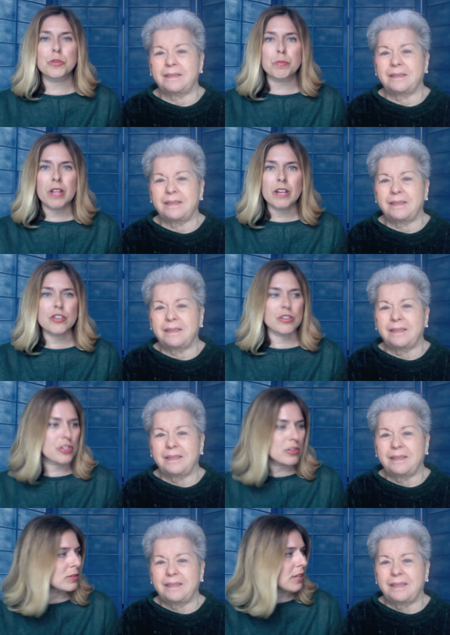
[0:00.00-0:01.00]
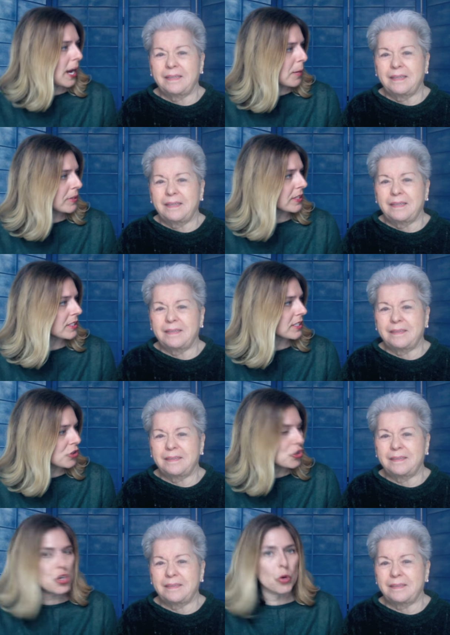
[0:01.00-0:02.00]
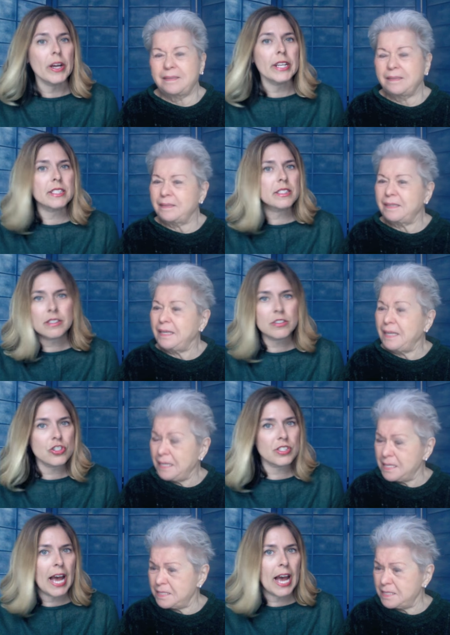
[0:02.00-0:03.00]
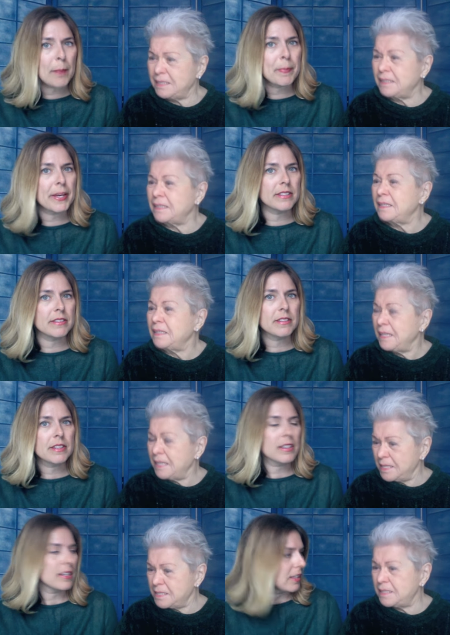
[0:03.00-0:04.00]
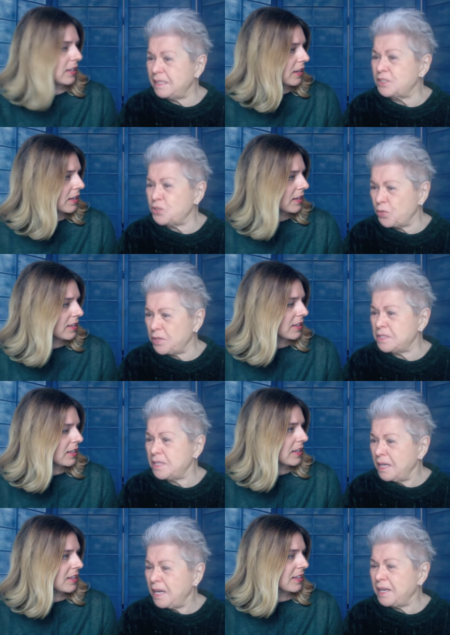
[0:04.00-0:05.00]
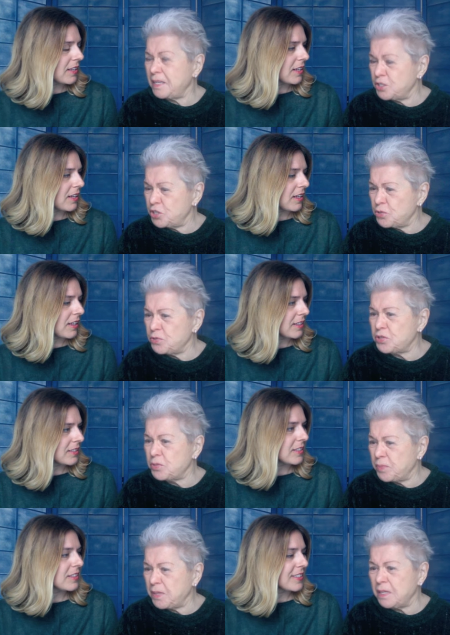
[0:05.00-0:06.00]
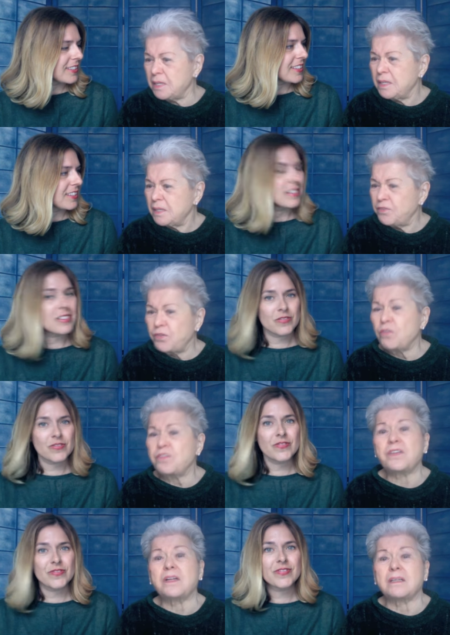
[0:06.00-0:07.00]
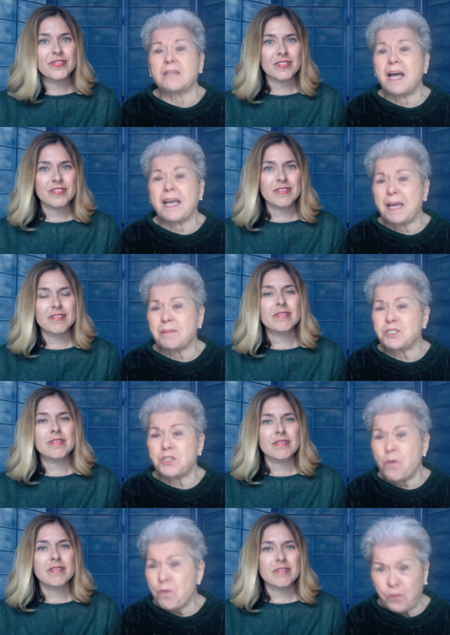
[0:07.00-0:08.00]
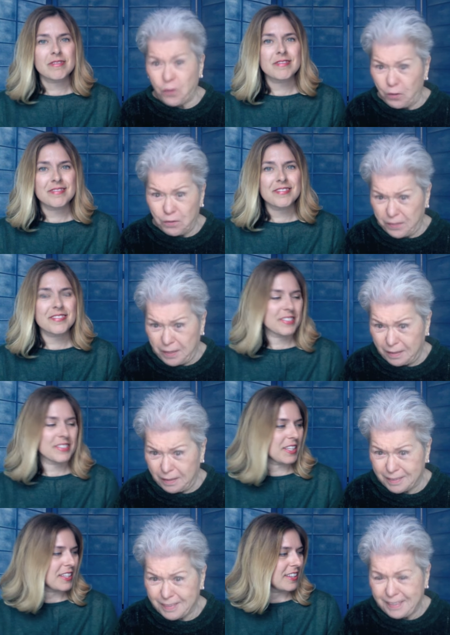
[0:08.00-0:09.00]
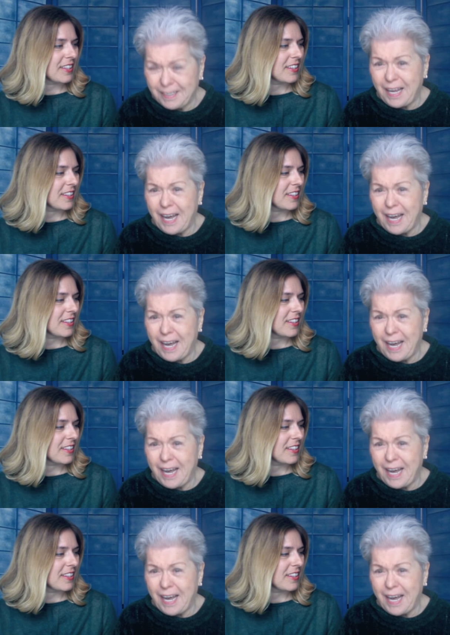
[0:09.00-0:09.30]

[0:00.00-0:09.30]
Speaker 1: pleasure. Choose happiness. It's a choice. It doesn't it just is. happen.
Speaker 2: It is a choice. I can choose to be fulfilled. I am so fulfilled. I